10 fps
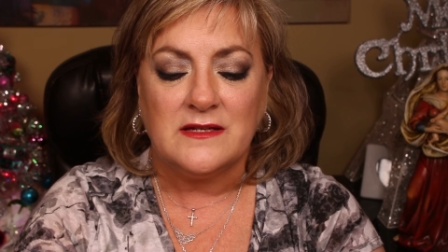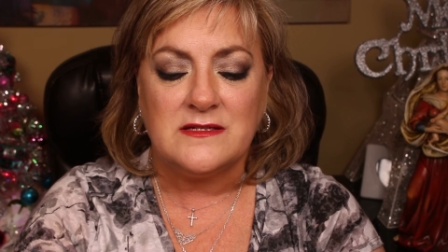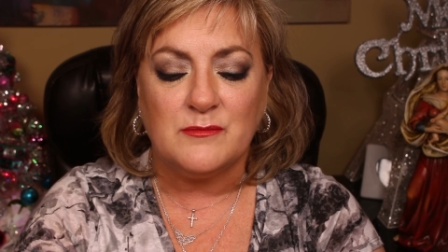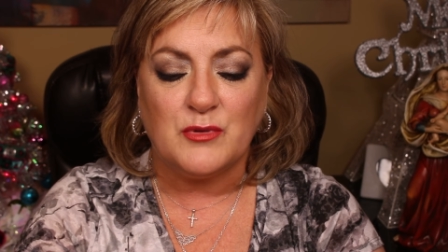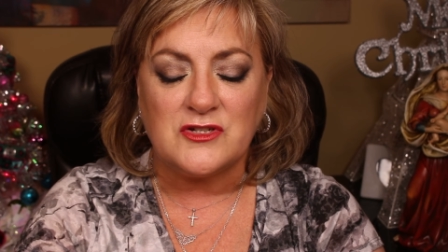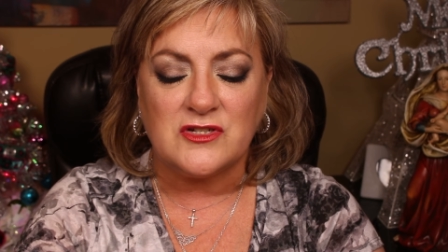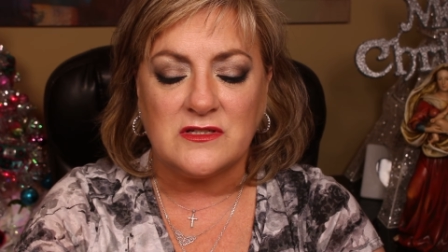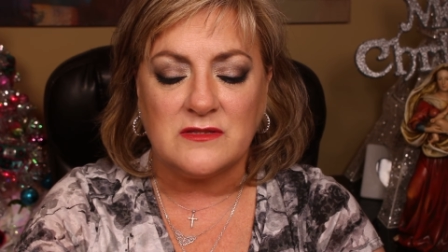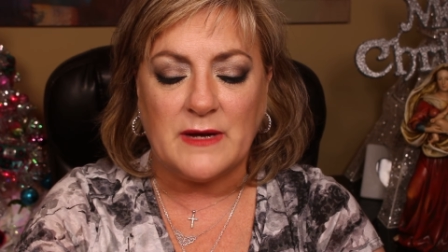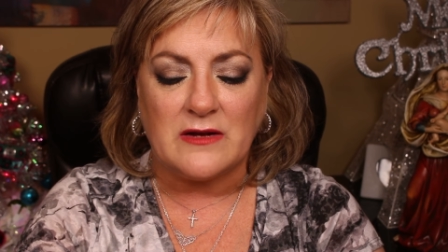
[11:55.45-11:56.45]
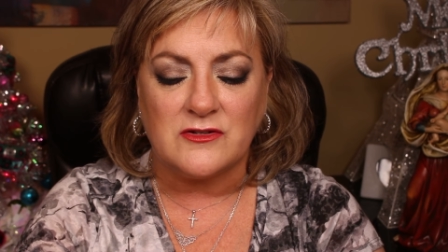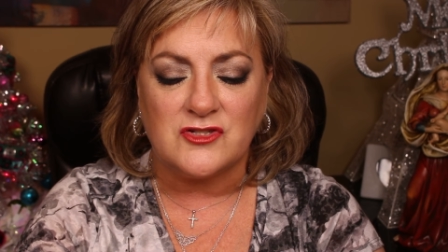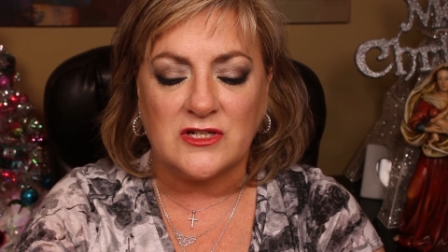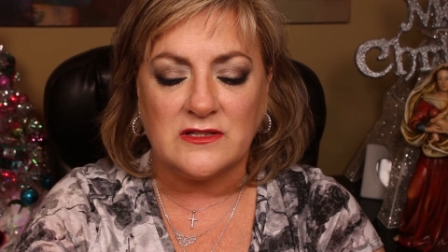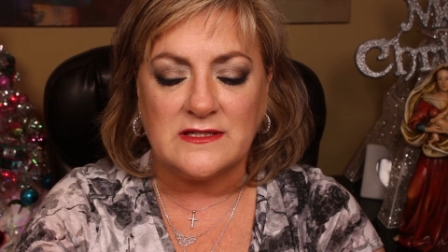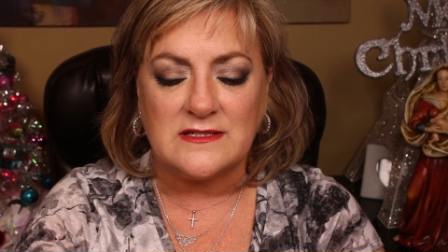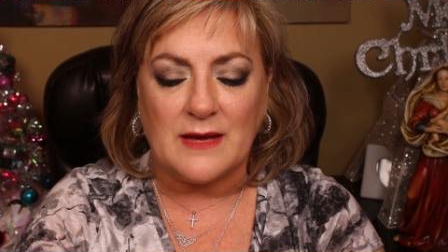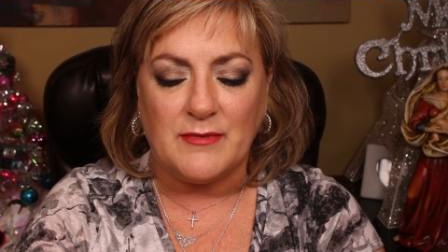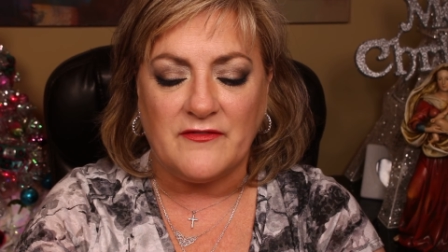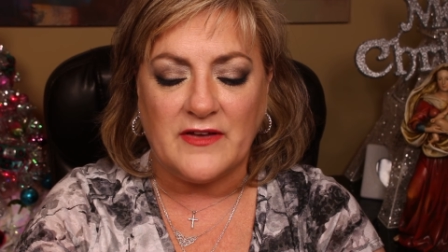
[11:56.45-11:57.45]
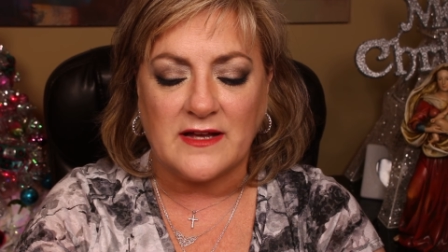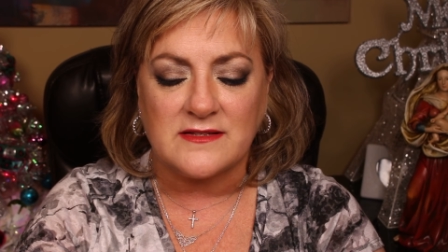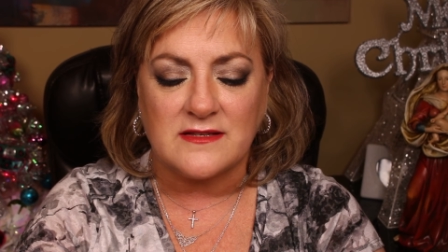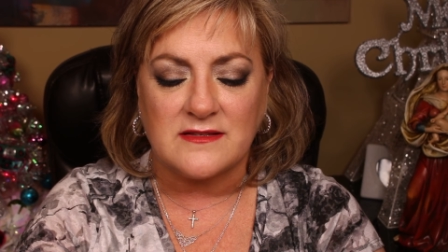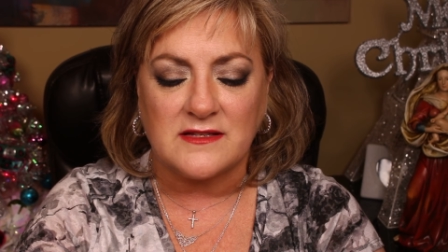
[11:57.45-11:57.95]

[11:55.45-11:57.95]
Dip brush into the powder, gently tap off excess,